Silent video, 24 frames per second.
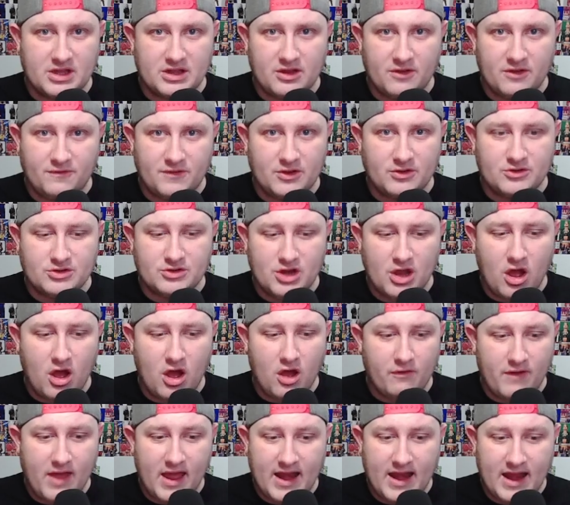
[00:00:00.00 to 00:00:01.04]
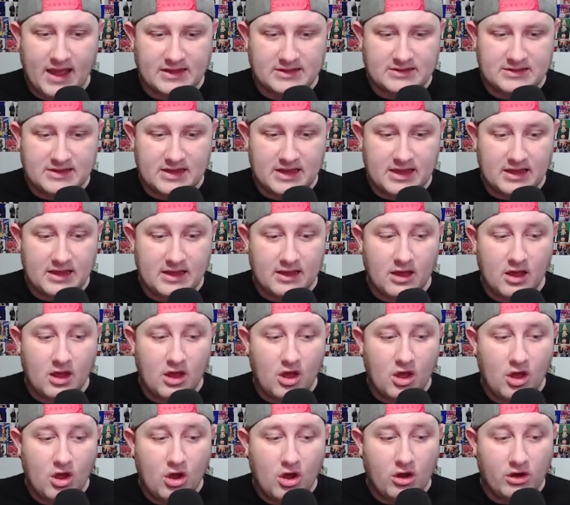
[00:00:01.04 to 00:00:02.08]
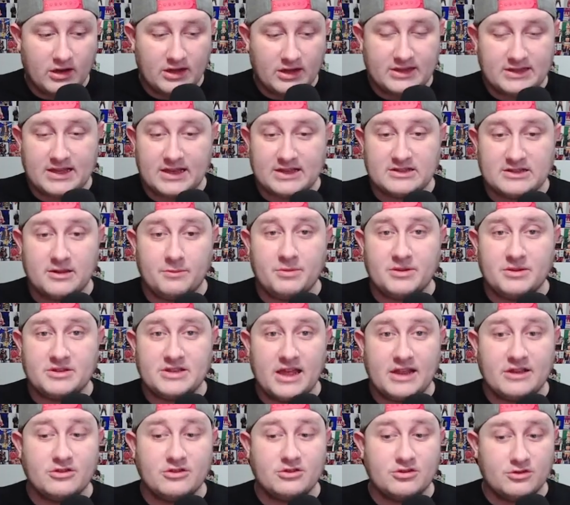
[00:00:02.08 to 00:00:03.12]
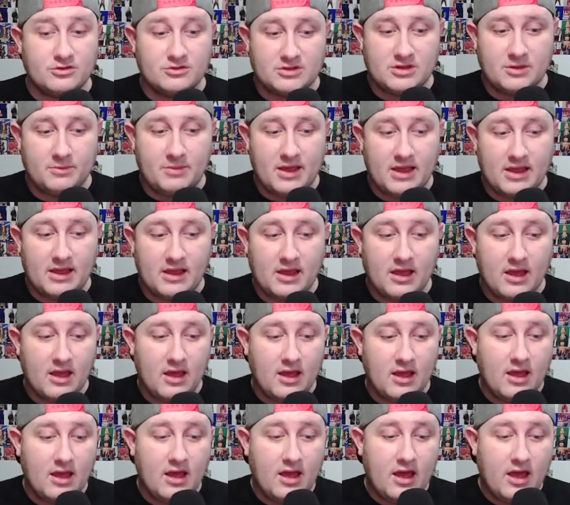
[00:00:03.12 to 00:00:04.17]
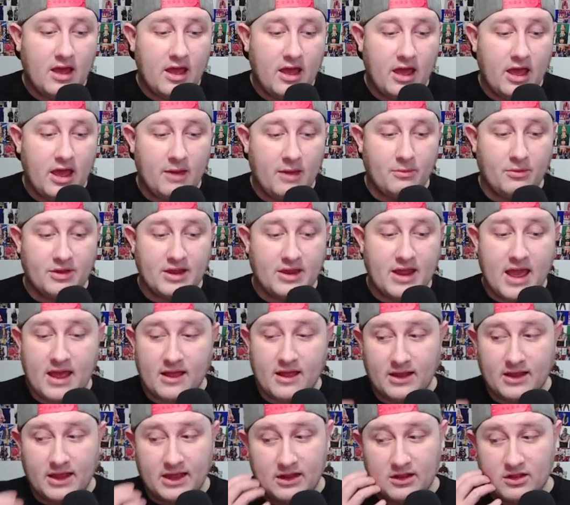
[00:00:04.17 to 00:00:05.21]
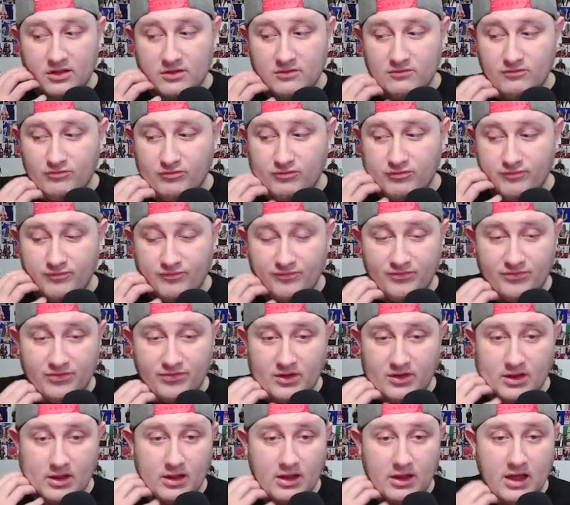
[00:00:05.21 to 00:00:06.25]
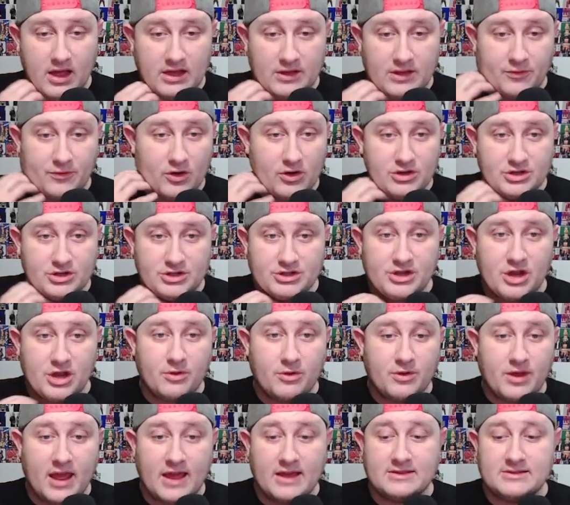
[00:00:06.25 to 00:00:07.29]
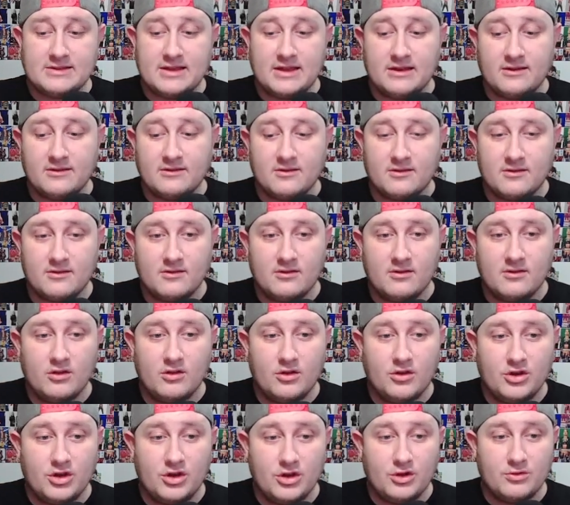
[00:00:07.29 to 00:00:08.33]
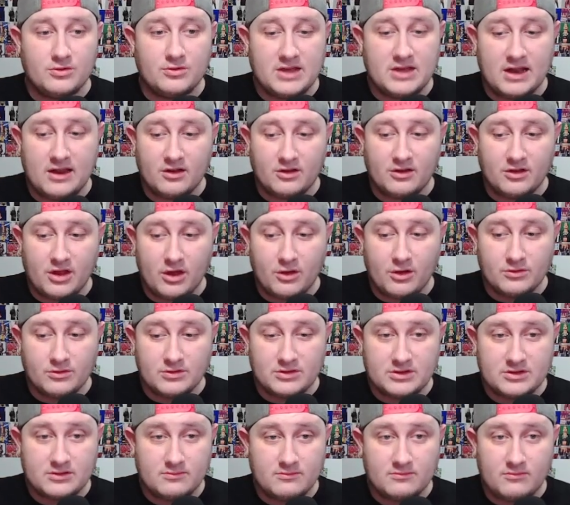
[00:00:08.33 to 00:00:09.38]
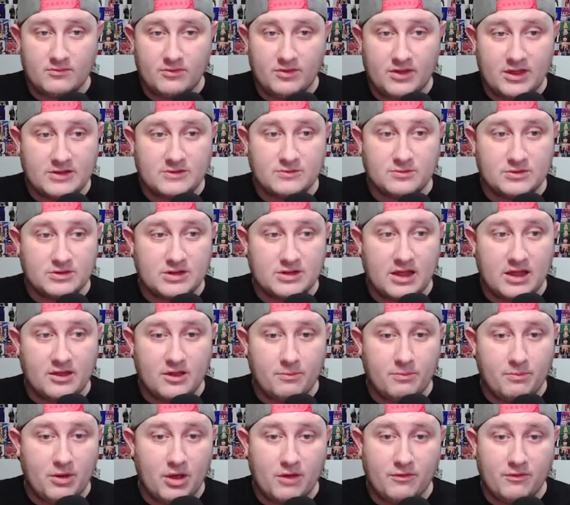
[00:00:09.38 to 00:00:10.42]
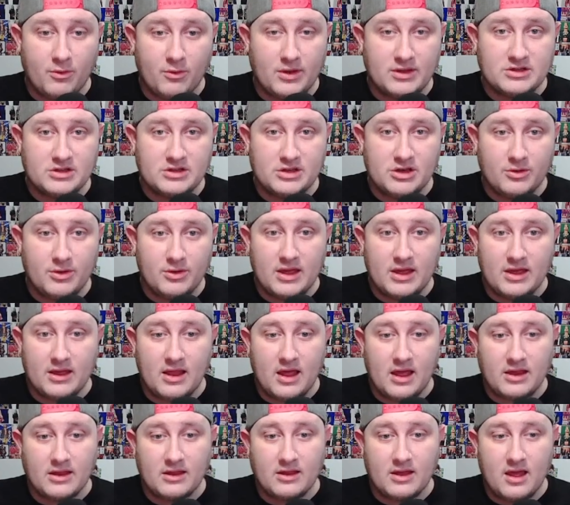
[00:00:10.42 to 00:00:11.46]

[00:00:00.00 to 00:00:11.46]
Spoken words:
the future of NXT, or at least has the potential to be. But yeah, as far as showcasing new talent goes, this was like the perfect way to do it. Like,